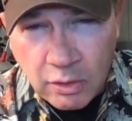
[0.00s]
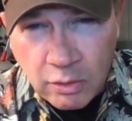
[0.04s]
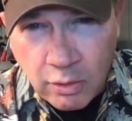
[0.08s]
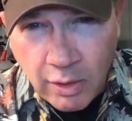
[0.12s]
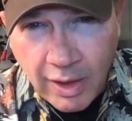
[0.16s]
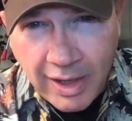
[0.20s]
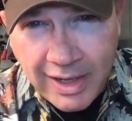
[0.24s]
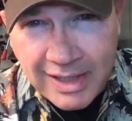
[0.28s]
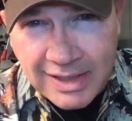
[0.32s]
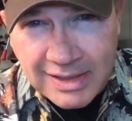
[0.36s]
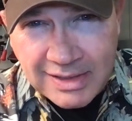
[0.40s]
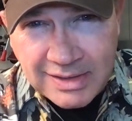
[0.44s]

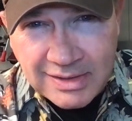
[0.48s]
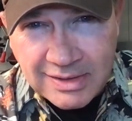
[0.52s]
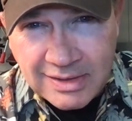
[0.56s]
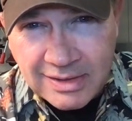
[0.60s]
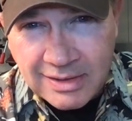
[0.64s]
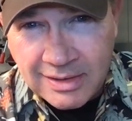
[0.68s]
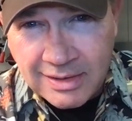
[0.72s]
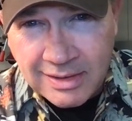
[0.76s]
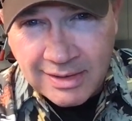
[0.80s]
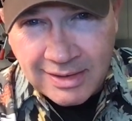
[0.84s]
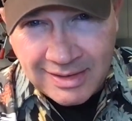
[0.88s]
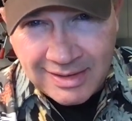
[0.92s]

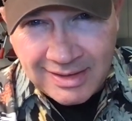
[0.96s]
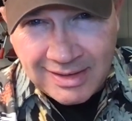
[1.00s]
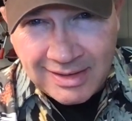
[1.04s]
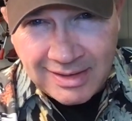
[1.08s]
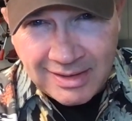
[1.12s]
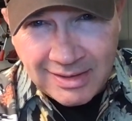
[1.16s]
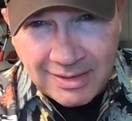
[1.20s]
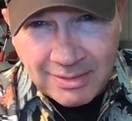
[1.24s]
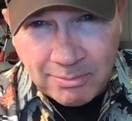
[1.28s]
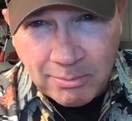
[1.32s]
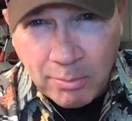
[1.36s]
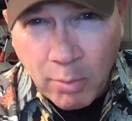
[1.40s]
grace
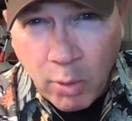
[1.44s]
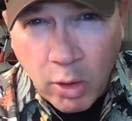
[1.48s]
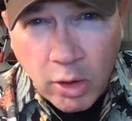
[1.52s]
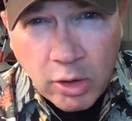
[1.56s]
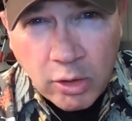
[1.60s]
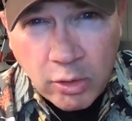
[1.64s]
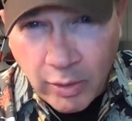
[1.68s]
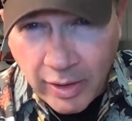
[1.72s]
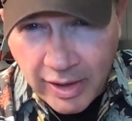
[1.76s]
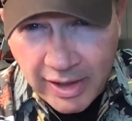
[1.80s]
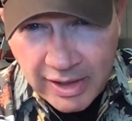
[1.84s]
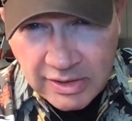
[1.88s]

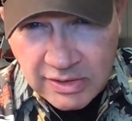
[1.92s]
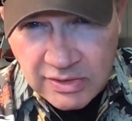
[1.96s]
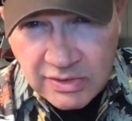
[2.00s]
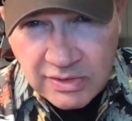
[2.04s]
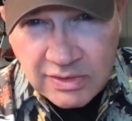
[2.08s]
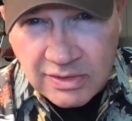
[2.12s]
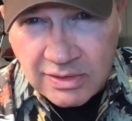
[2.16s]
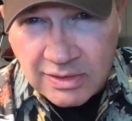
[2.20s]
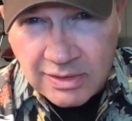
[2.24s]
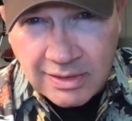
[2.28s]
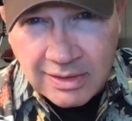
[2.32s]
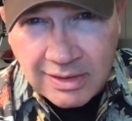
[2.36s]
more
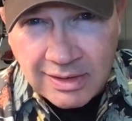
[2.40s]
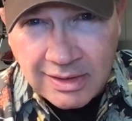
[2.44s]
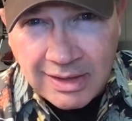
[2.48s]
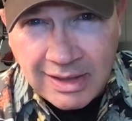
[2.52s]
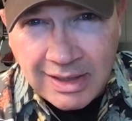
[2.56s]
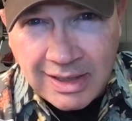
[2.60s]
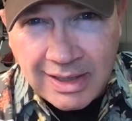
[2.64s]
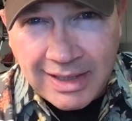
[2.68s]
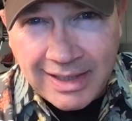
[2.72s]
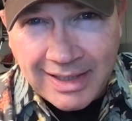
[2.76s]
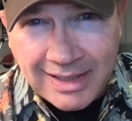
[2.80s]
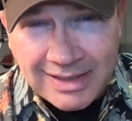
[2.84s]
grace
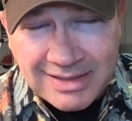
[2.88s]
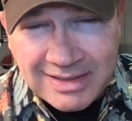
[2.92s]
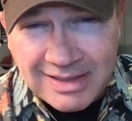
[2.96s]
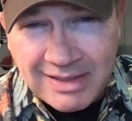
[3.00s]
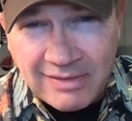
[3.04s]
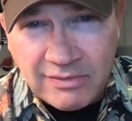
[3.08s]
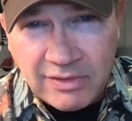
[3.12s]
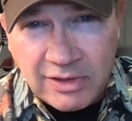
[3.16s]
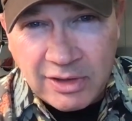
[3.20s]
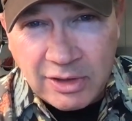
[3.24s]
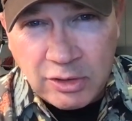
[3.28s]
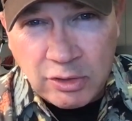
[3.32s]
is
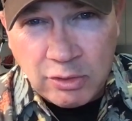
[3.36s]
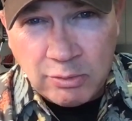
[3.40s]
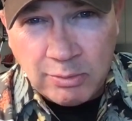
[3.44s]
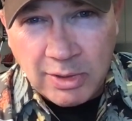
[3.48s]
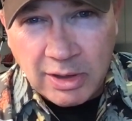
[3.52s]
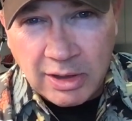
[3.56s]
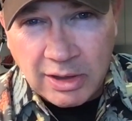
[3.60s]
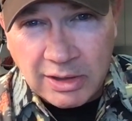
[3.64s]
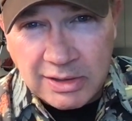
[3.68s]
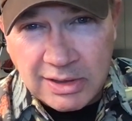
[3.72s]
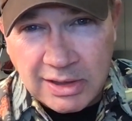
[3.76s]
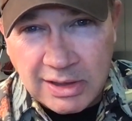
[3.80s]
given in
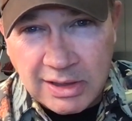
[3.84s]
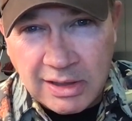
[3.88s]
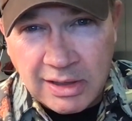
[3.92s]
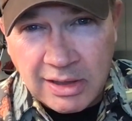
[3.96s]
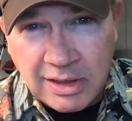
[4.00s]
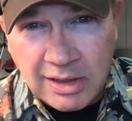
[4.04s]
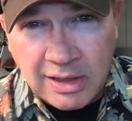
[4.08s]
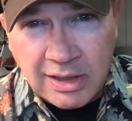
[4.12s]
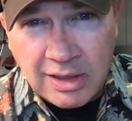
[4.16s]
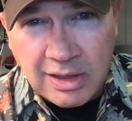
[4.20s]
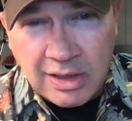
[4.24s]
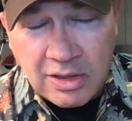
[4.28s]
humility.
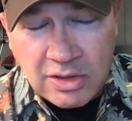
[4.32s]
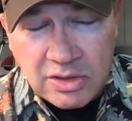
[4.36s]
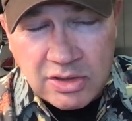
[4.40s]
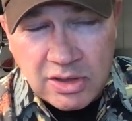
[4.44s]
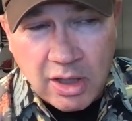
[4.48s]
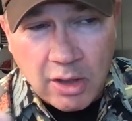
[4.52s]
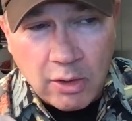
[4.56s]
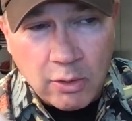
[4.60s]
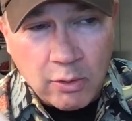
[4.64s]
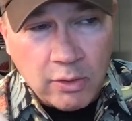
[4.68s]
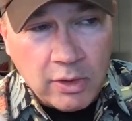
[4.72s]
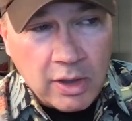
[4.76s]

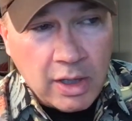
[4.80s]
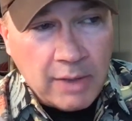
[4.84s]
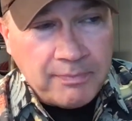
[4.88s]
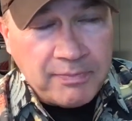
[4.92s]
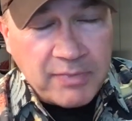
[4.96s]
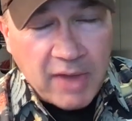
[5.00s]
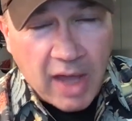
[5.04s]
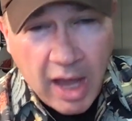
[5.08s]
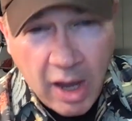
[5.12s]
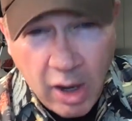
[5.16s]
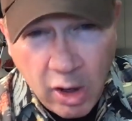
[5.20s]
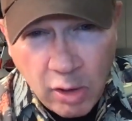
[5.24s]
So
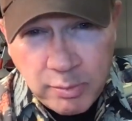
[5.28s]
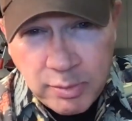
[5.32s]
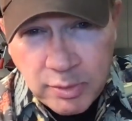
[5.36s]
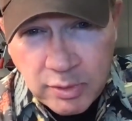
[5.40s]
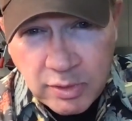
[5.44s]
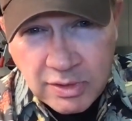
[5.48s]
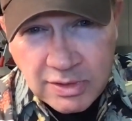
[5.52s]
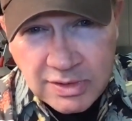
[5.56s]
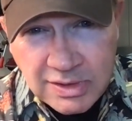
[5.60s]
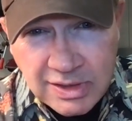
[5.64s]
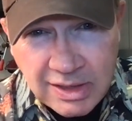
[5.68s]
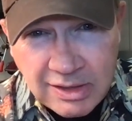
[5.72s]
I hope
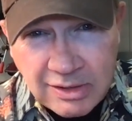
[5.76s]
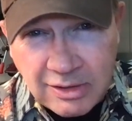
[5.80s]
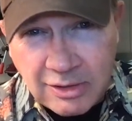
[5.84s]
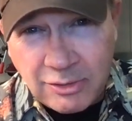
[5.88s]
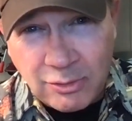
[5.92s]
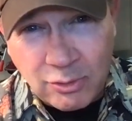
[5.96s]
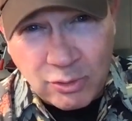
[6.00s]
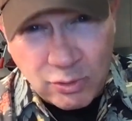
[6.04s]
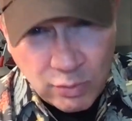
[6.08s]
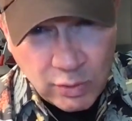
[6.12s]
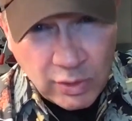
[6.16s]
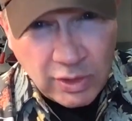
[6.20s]
you can see
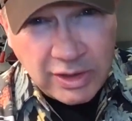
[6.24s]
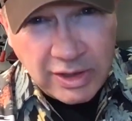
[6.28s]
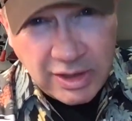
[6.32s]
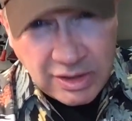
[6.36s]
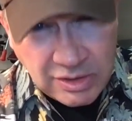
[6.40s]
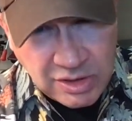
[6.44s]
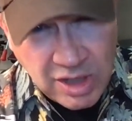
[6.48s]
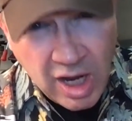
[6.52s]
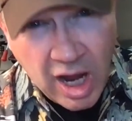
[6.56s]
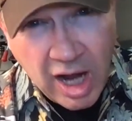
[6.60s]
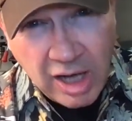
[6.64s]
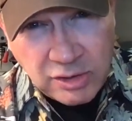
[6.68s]
that there's
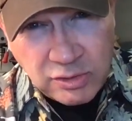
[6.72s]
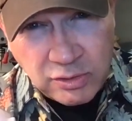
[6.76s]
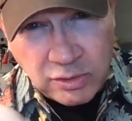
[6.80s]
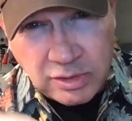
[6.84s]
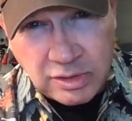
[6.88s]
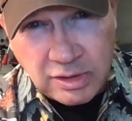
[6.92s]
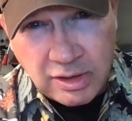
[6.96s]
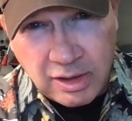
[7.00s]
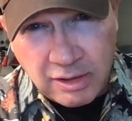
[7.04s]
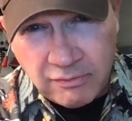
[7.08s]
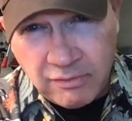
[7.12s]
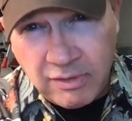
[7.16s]
really a
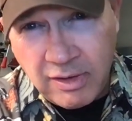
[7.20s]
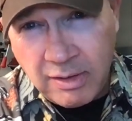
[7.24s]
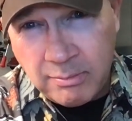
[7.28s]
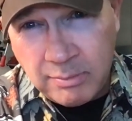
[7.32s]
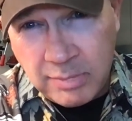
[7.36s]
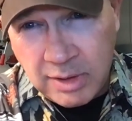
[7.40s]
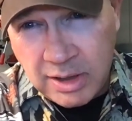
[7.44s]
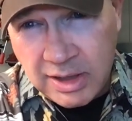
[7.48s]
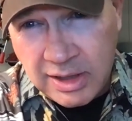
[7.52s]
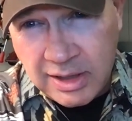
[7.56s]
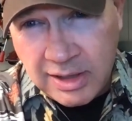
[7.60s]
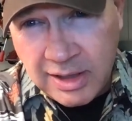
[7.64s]
doctrine of
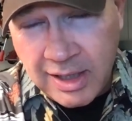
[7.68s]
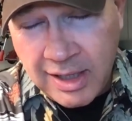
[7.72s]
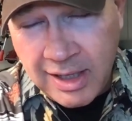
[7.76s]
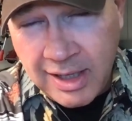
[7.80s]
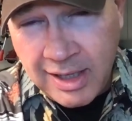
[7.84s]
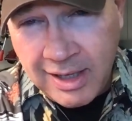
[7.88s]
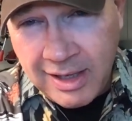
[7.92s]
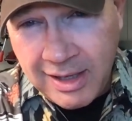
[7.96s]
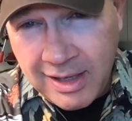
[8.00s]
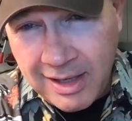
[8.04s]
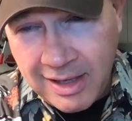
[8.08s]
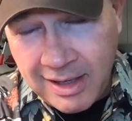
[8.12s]
humbling.
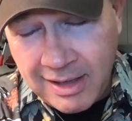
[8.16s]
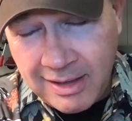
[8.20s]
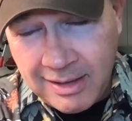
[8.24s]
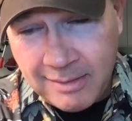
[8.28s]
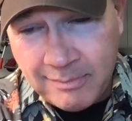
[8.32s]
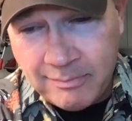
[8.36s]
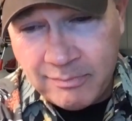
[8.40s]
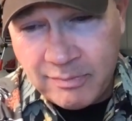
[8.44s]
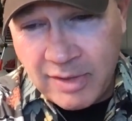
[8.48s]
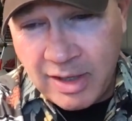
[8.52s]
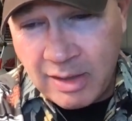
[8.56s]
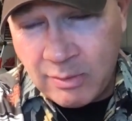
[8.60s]

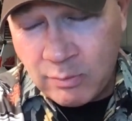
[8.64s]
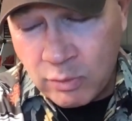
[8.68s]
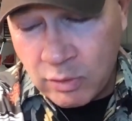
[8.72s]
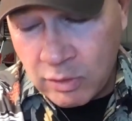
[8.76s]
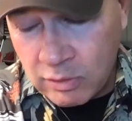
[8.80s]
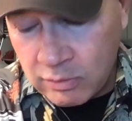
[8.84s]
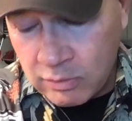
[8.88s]
Um, and